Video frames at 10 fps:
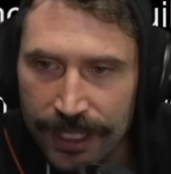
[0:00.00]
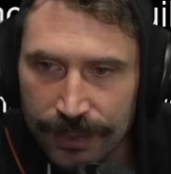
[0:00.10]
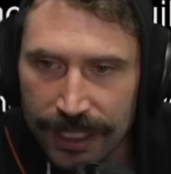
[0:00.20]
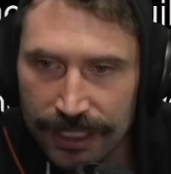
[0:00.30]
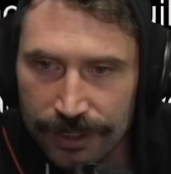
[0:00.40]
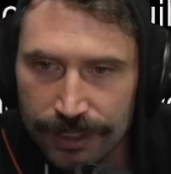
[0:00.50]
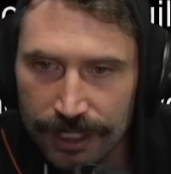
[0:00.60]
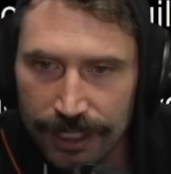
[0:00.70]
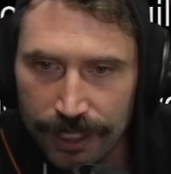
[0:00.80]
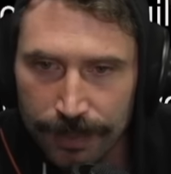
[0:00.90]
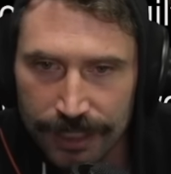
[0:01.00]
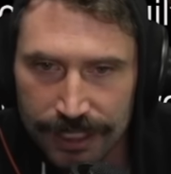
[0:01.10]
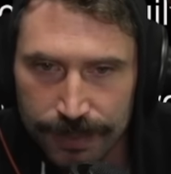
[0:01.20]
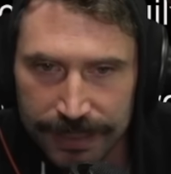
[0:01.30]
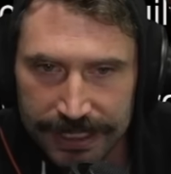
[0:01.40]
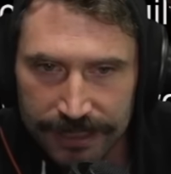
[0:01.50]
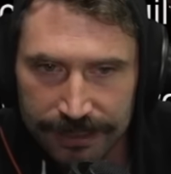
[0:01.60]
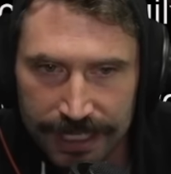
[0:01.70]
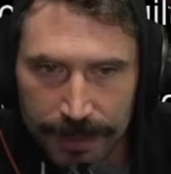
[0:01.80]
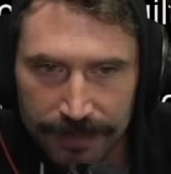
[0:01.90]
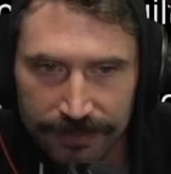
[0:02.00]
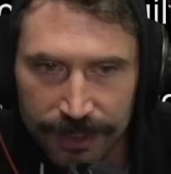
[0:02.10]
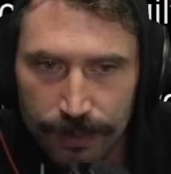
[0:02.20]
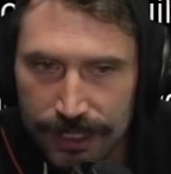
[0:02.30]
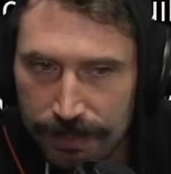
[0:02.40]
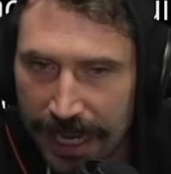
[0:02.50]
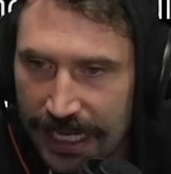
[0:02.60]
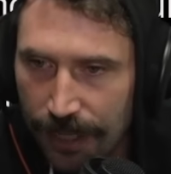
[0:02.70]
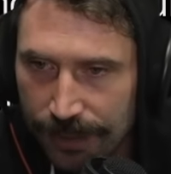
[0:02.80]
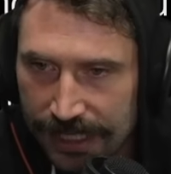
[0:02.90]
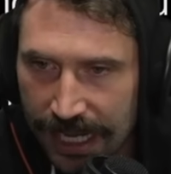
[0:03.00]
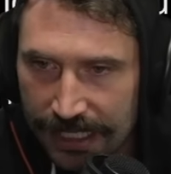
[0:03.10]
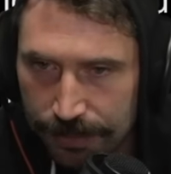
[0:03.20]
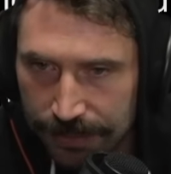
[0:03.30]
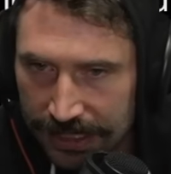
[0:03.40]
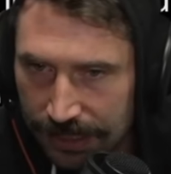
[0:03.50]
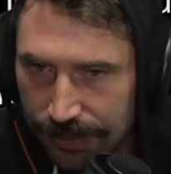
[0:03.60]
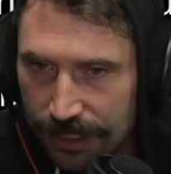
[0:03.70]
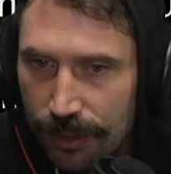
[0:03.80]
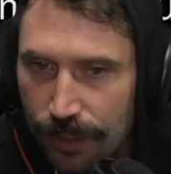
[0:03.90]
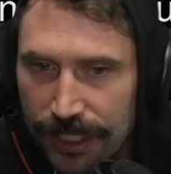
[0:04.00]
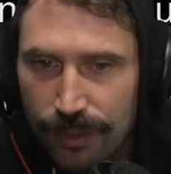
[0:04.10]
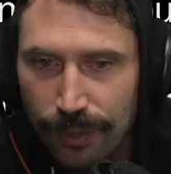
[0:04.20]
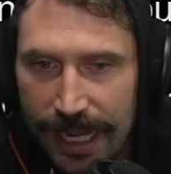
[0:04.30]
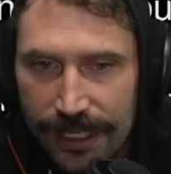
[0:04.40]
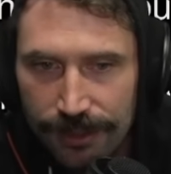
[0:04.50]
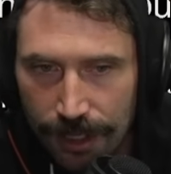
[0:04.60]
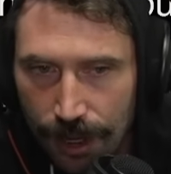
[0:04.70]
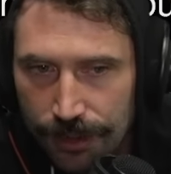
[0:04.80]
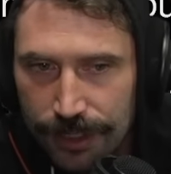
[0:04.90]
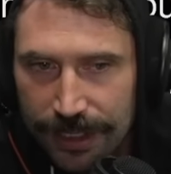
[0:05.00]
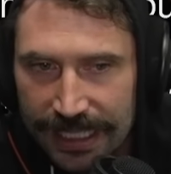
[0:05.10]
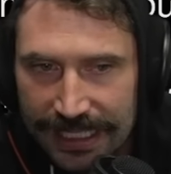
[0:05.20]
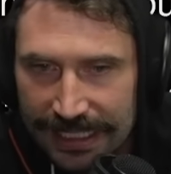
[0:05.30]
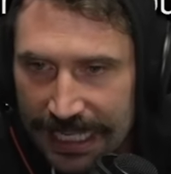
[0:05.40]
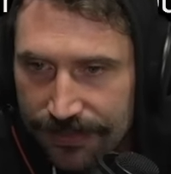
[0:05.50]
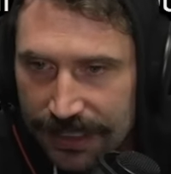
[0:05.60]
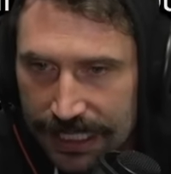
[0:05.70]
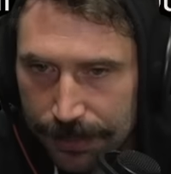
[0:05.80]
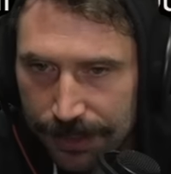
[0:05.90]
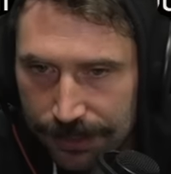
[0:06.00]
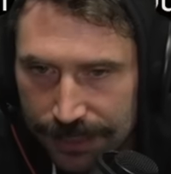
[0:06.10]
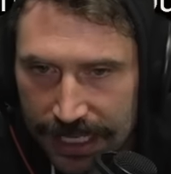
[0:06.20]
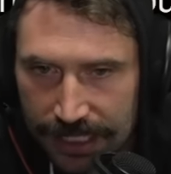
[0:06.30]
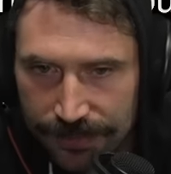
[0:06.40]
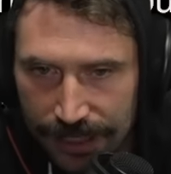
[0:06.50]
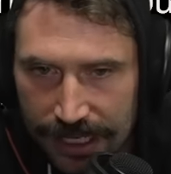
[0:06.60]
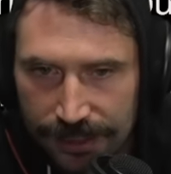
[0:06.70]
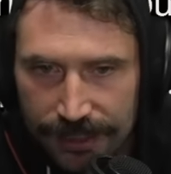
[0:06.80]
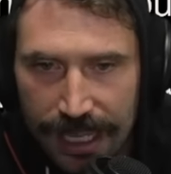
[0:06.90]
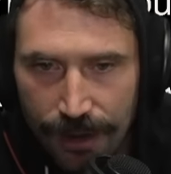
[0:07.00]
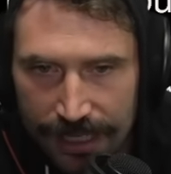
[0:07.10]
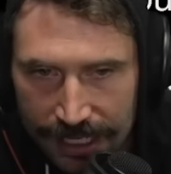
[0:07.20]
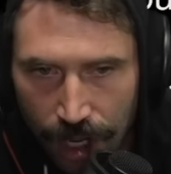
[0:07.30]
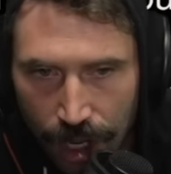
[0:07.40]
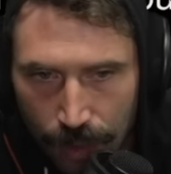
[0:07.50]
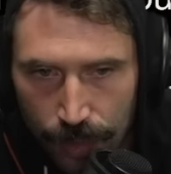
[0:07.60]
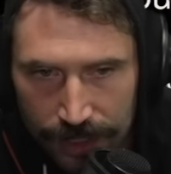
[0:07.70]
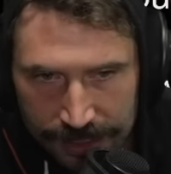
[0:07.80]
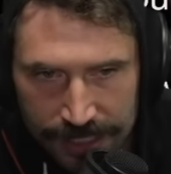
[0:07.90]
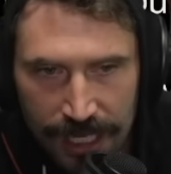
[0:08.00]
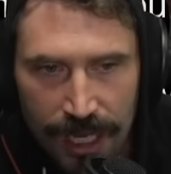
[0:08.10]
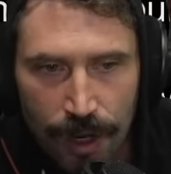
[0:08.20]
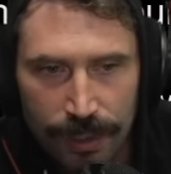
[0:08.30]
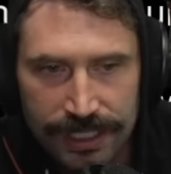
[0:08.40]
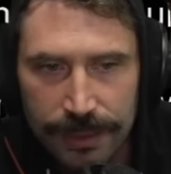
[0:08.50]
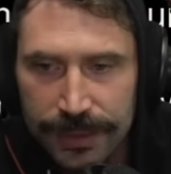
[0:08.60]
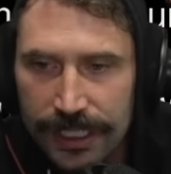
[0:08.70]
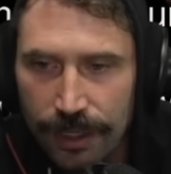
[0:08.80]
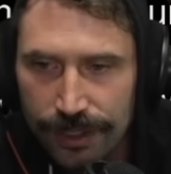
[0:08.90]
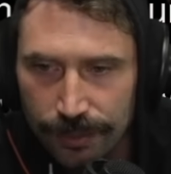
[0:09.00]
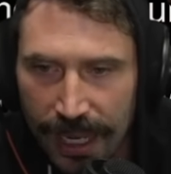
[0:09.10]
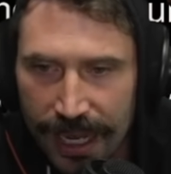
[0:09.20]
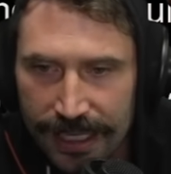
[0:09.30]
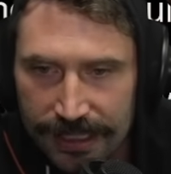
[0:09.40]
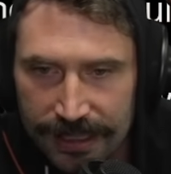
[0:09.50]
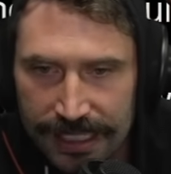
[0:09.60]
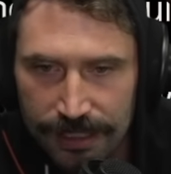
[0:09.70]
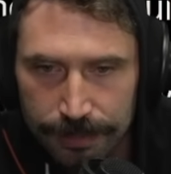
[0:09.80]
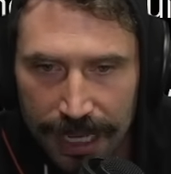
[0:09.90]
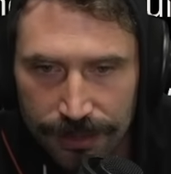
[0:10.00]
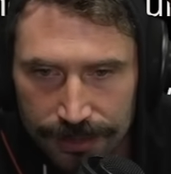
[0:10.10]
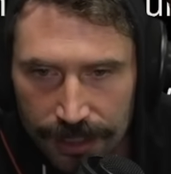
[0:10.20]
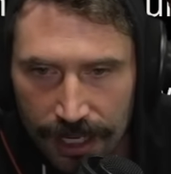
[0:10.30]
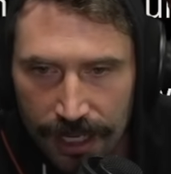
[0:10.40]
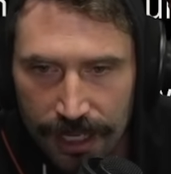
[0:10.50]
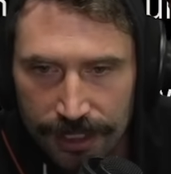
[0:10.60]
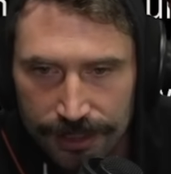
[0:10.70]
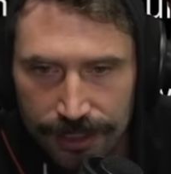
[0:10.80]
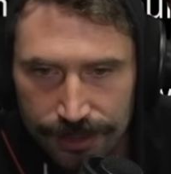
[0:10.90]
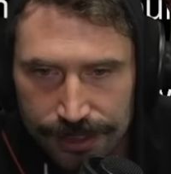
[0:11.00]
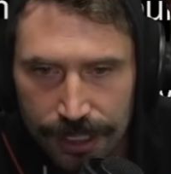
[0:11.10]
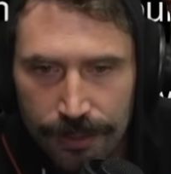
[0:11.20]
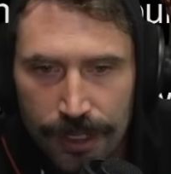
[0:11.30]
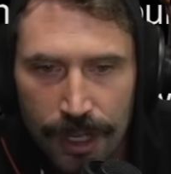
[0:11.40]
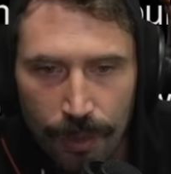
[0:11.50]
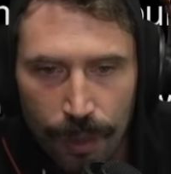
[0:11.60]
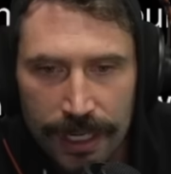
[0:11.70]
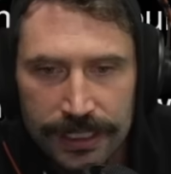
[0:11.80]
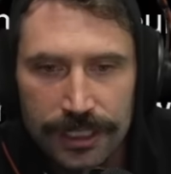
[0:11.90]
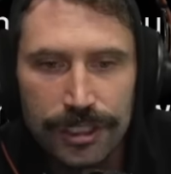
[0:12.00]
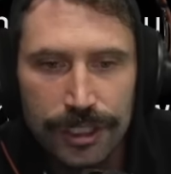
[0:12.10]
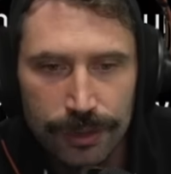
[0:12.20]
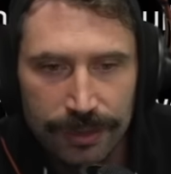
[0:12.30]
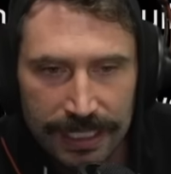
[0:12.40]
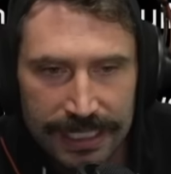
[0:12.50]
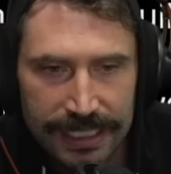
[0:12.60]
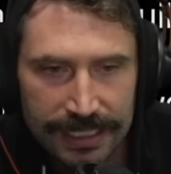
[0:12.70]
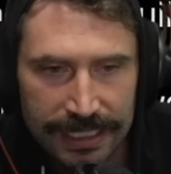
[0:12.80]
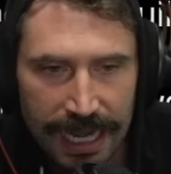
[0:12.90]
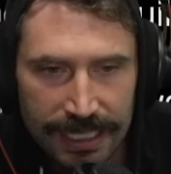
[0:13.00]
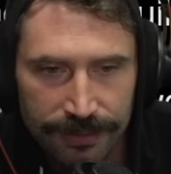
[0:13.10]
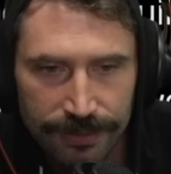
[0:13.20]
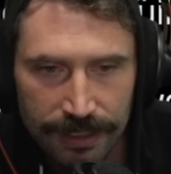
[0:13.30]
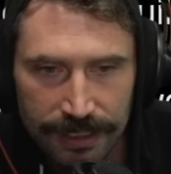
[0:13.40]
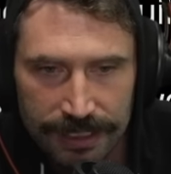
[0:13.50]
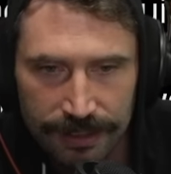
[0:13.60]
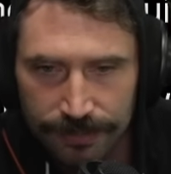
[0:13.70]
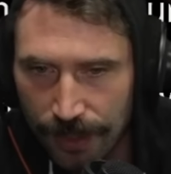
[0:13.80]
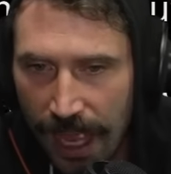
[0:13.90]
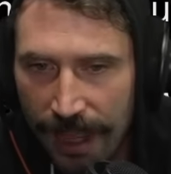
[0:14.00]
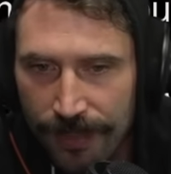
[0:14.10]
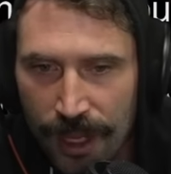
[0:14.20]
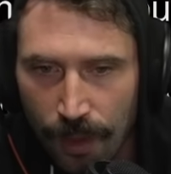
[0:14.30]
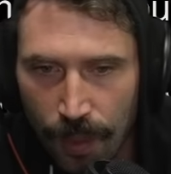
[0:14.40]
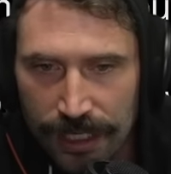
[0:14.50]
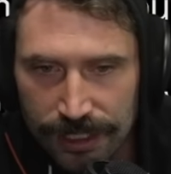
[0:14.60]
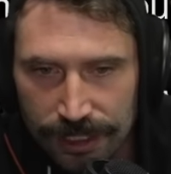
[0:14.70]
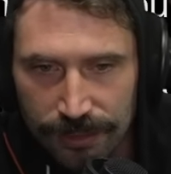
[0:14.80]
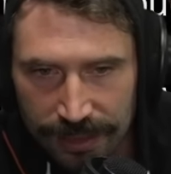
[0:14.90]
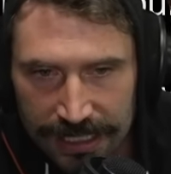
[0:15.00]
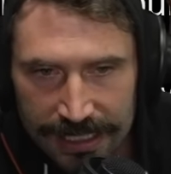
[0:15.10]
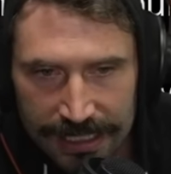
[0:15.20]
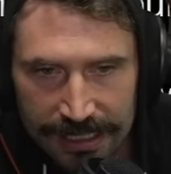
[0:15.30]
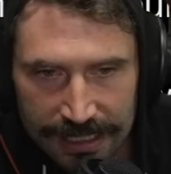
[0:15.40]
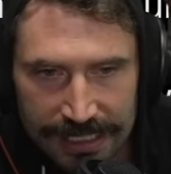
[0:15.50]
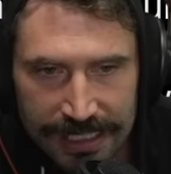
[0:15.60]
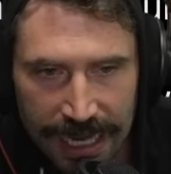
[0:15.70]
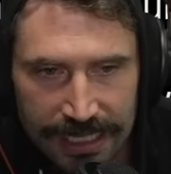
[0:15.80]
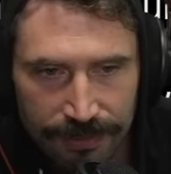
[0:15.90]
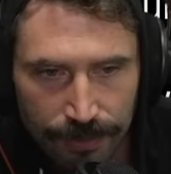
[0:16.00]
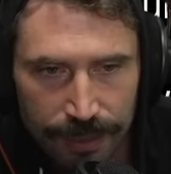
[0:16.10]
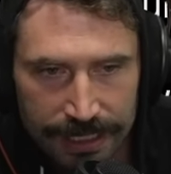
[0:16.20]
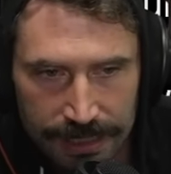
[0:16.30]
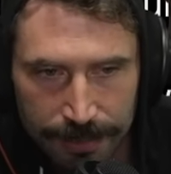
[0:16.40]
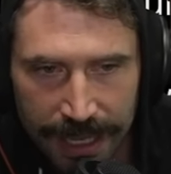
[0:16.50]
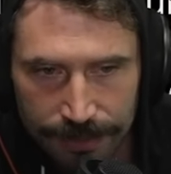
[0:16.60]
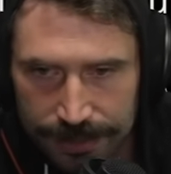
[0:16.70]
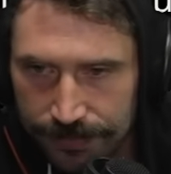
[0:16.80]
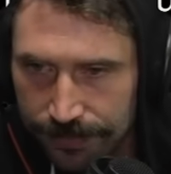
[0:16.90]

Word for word: You get used to another person's particular setup and feel, which may not reside completely with you. When you write your own, you get an even deeper understanding of your editor and how it all works. When something goes awry and the things are bound uh, to do so, what do you think is the kind of uh, let's see ah what do you think this kind of work is about?